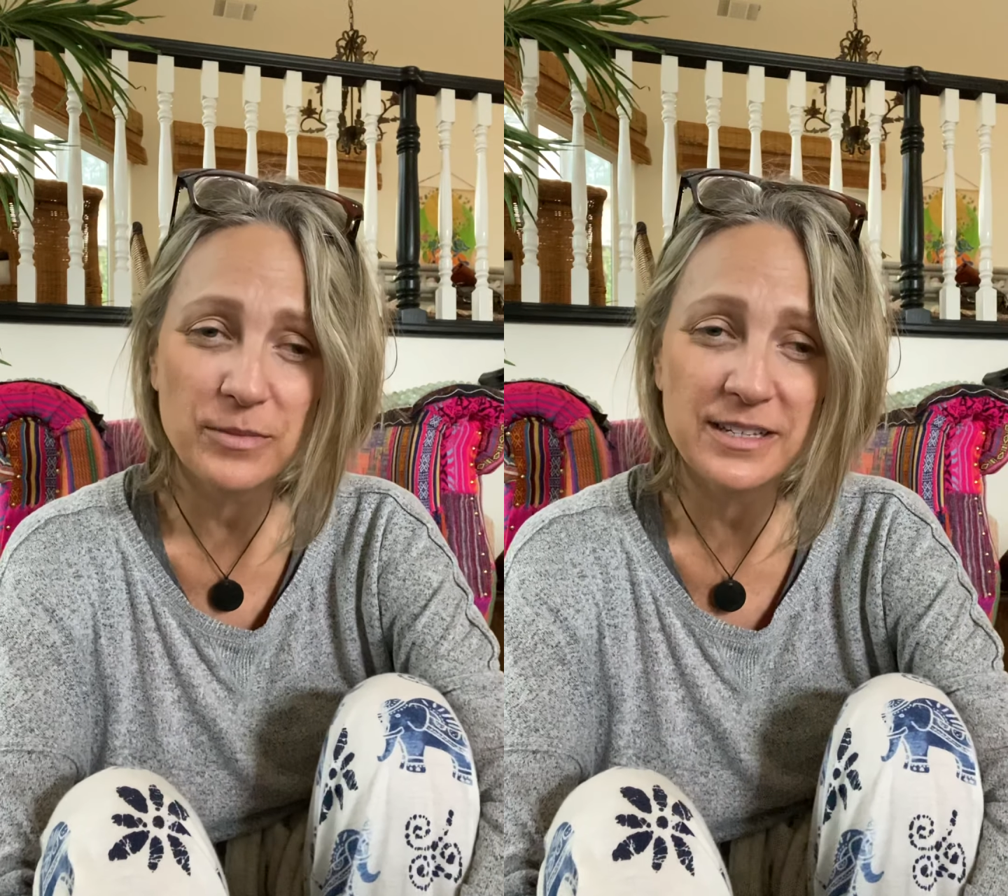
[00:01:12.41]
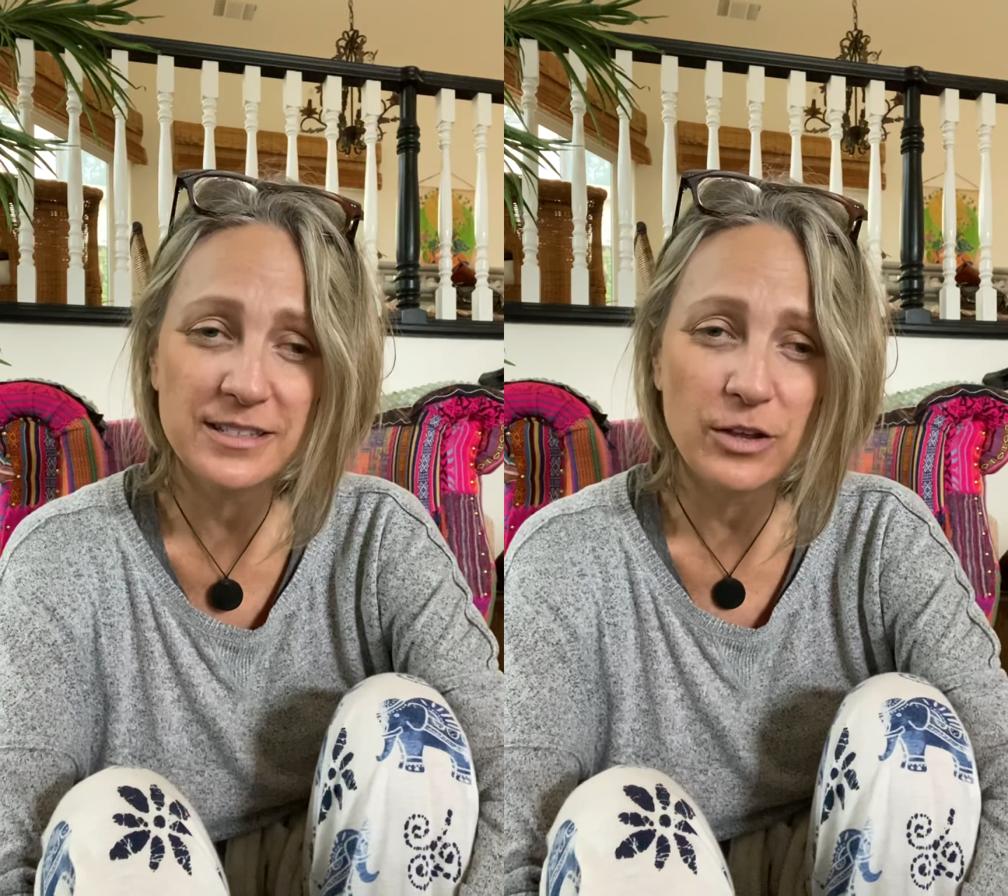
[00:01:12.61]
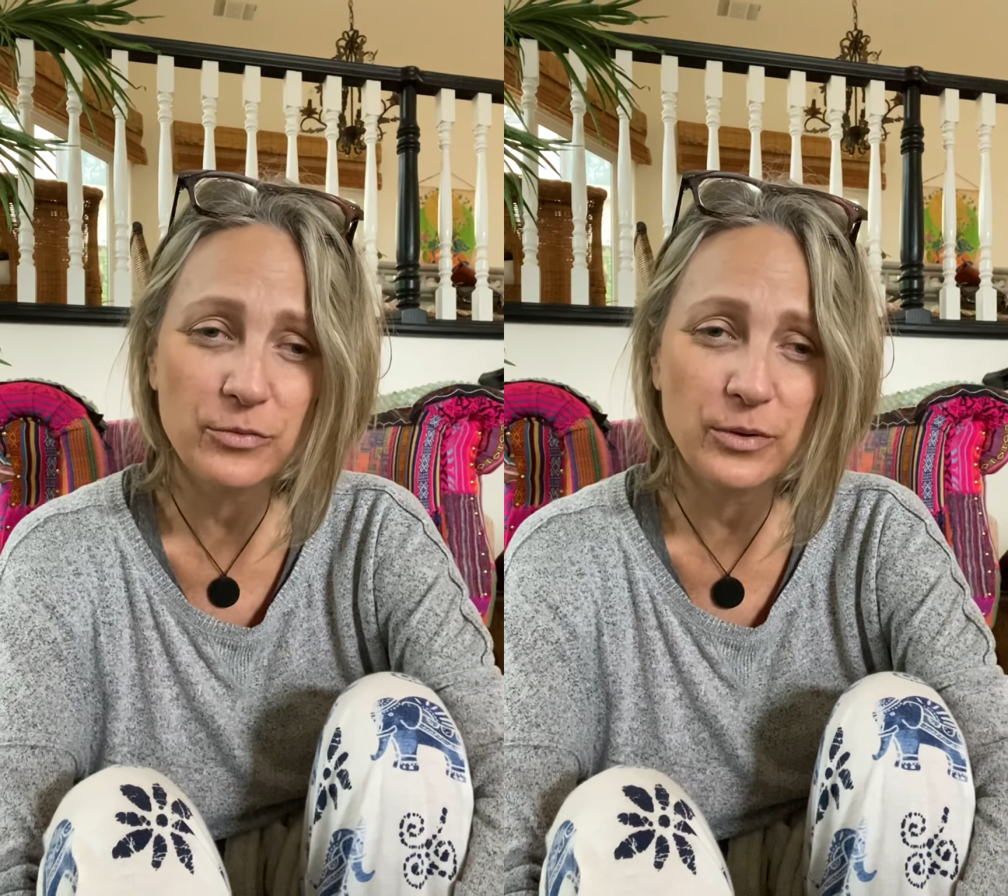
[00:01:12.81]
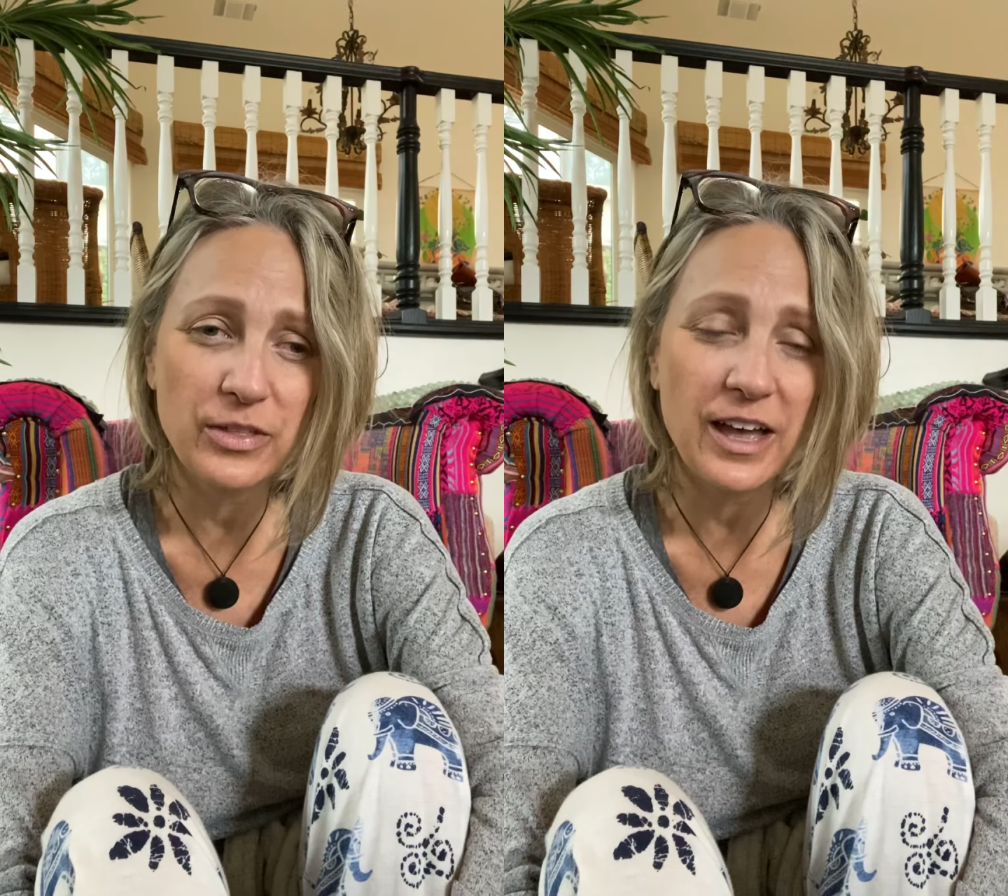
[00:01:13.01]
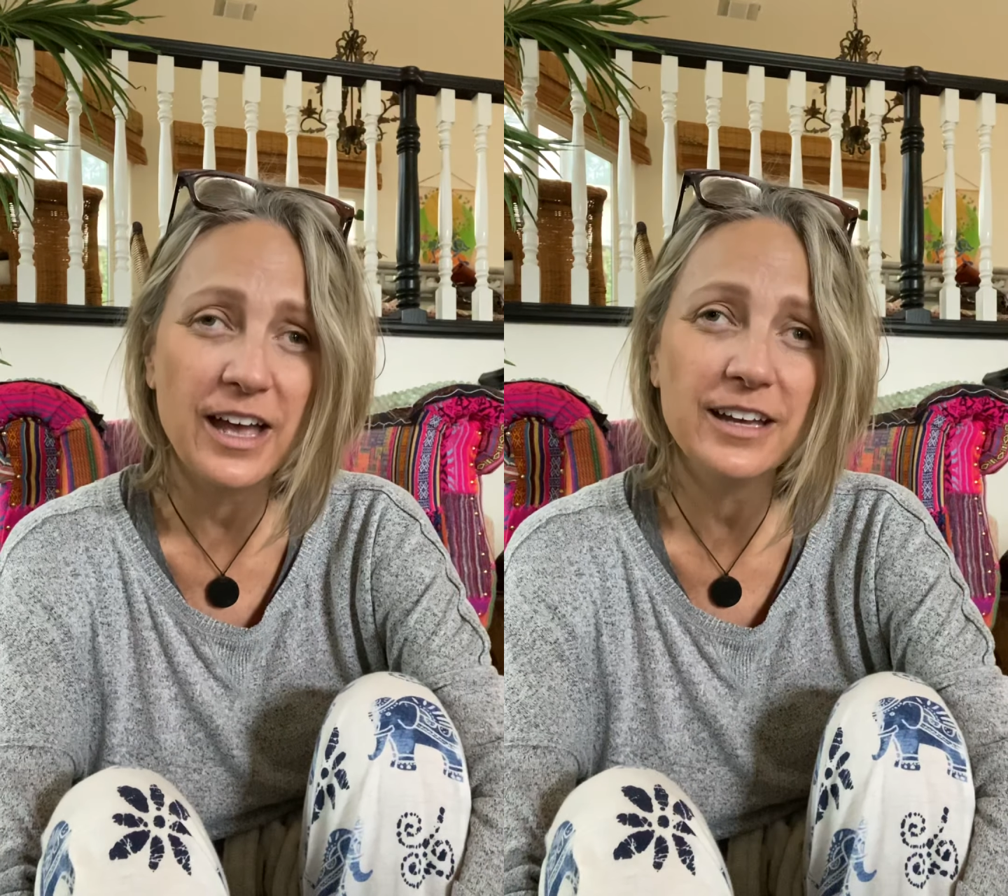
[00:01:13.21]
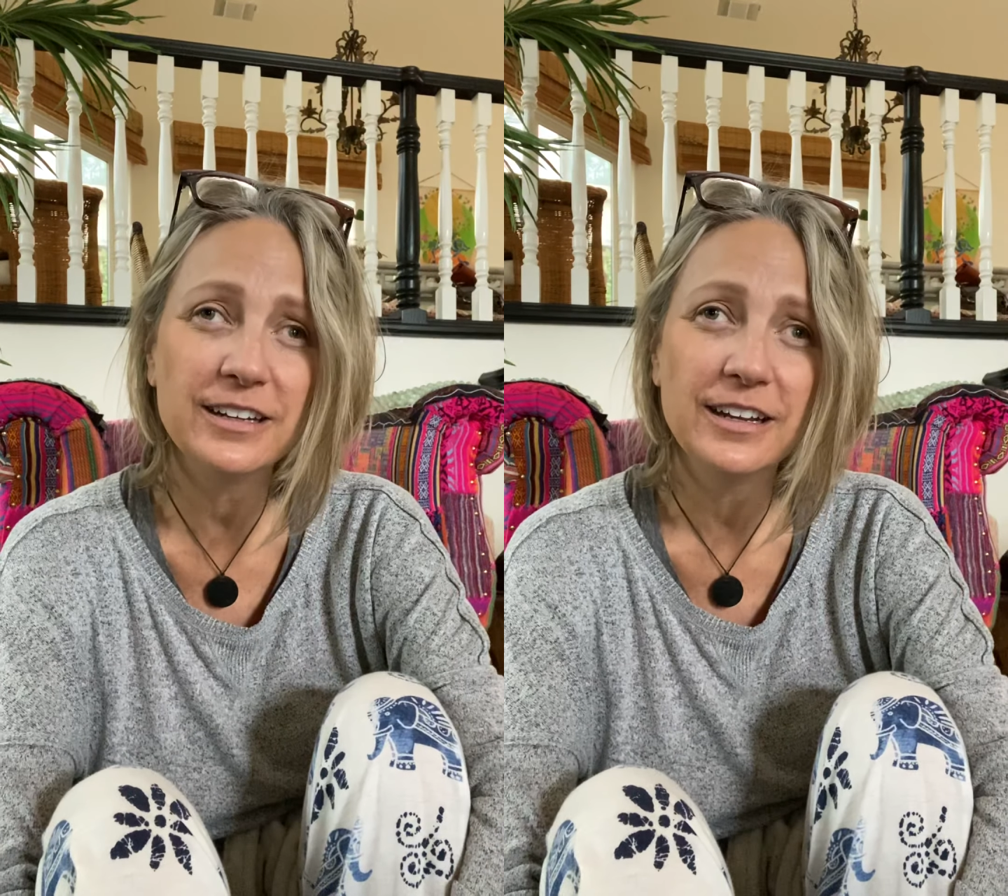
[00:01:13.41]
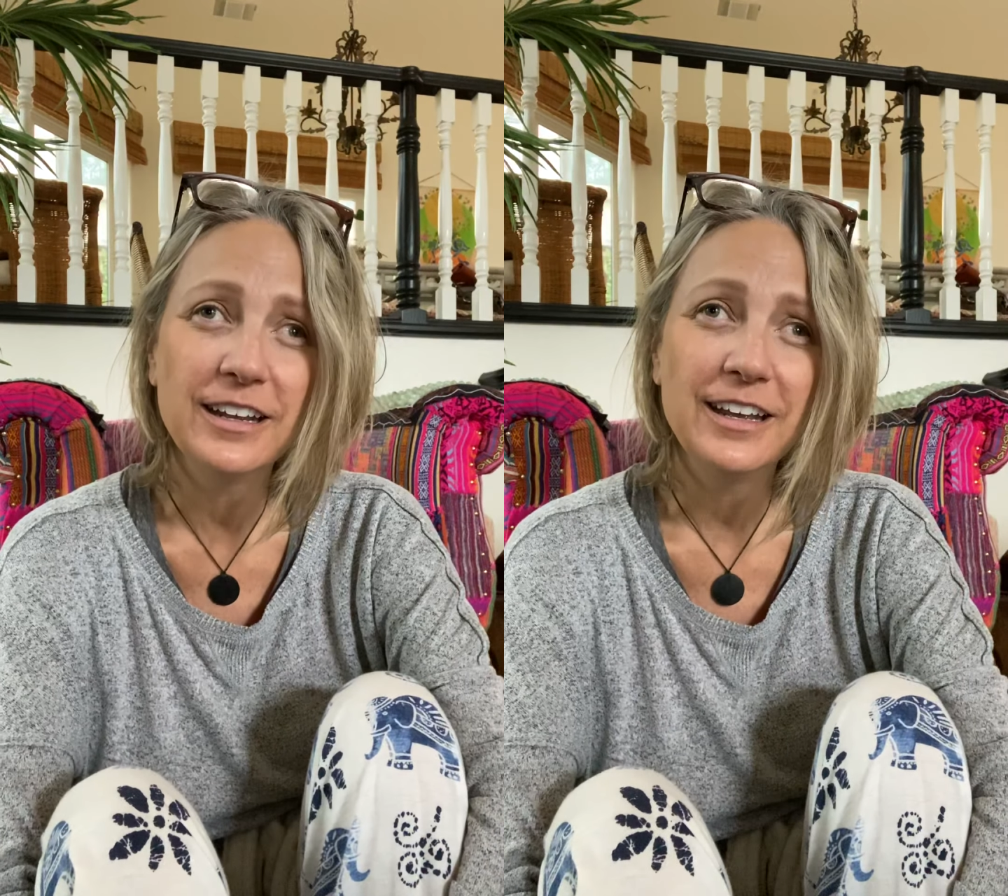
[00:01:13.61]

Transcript: myself with that.